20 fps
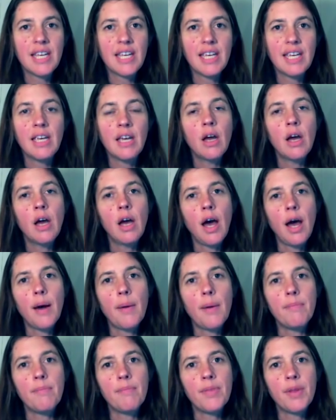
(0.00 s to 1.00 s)
see
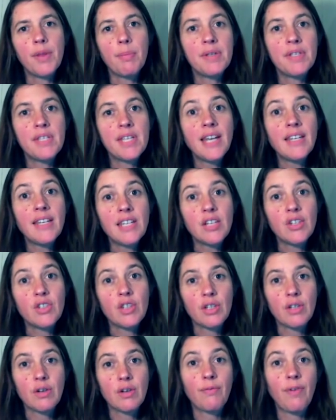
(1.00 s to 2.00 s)
the percentage
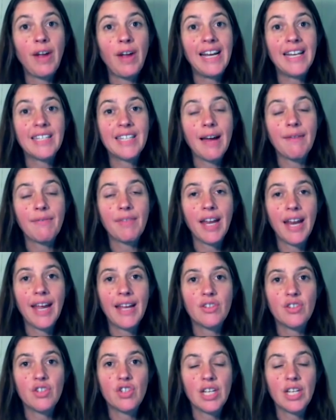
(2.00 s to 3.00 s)
that are failing to have that
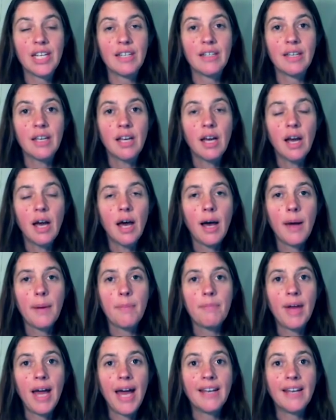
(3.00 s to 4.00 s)
S gene,
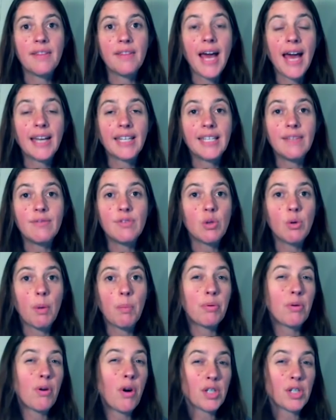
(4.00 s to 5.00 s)
and that gives you
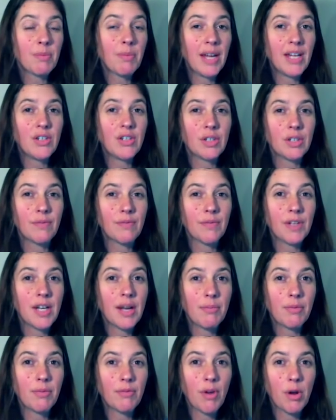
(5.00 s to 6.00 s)
approximation of the
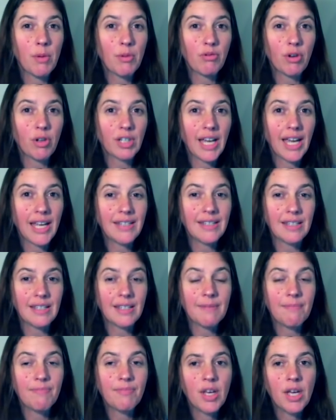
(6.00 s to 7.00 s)
number of Omicron
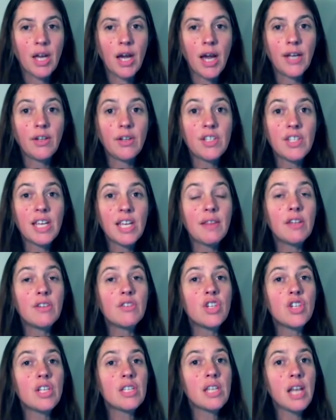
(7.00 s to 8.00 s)
cases. And you can see that
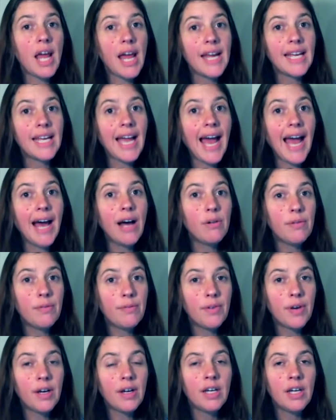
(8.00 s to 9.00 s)
just like
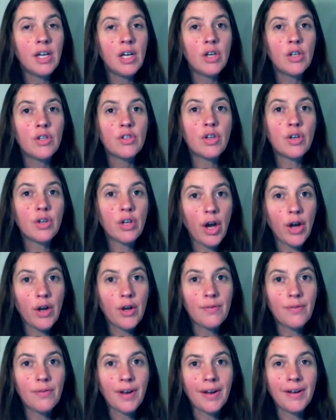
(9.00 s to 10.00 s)
Alpha took
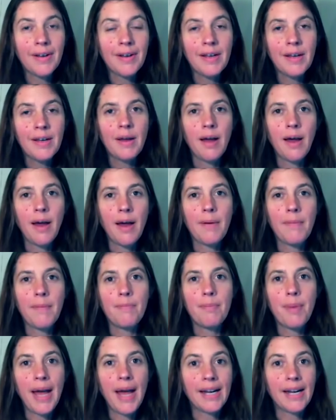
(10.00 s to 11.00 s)
over
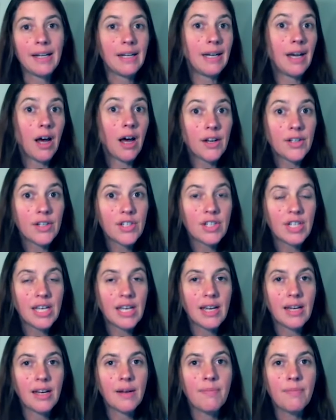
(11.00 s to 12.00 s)
back last
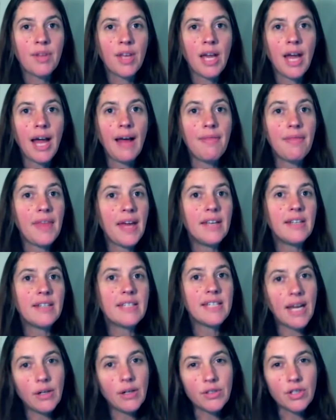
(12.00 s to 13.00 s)
year, and then
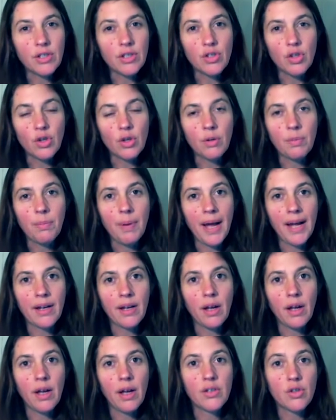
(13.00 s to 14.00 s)
Delta took
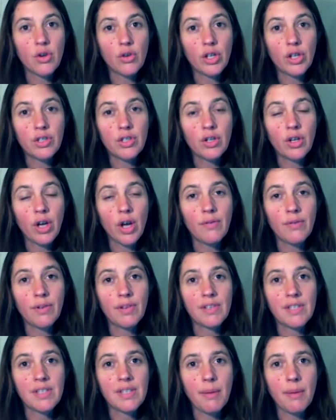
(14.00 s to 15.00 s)
over
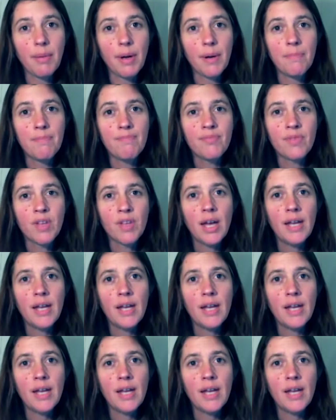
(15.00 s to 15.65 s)
in the summer,